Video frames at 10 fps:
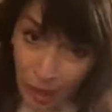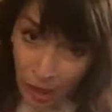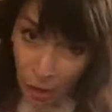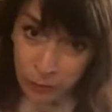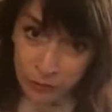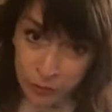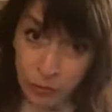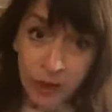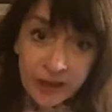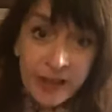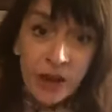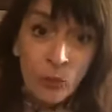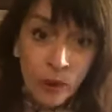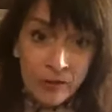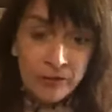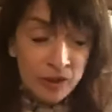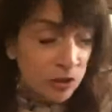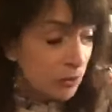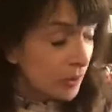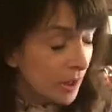I hope it's all working out well for
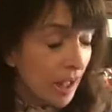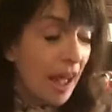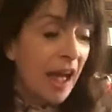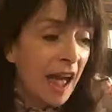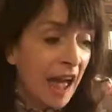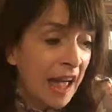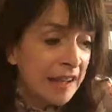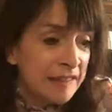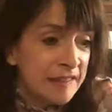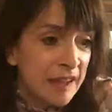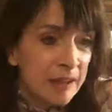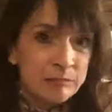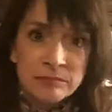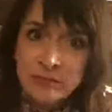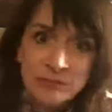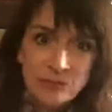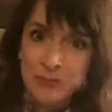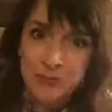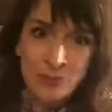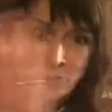you. And
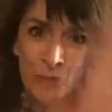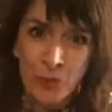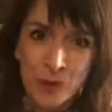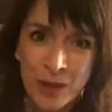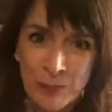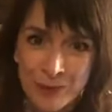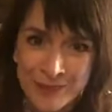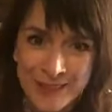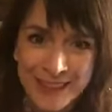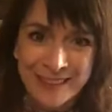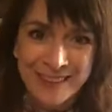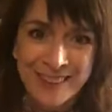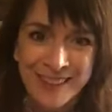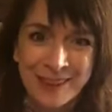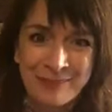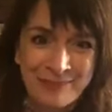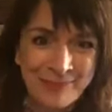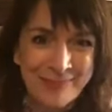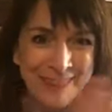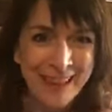we'll keep on seeing each other.
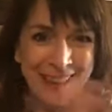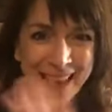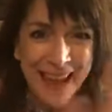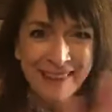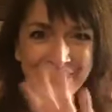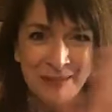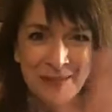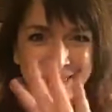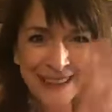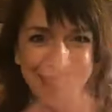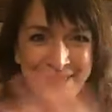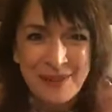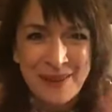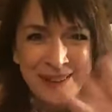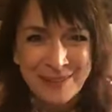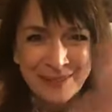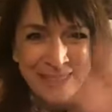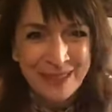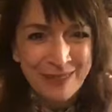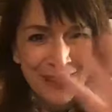Take care, everybody. Have a wonderful
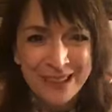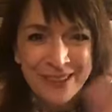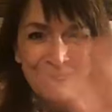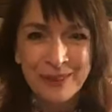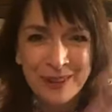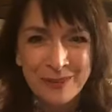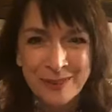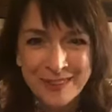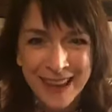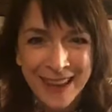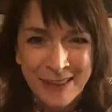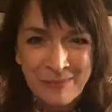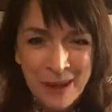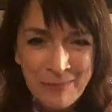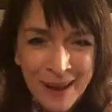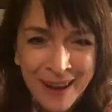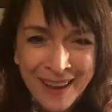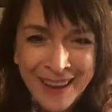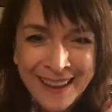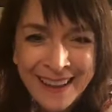evening or a wonderful day.
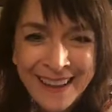Bye-bye.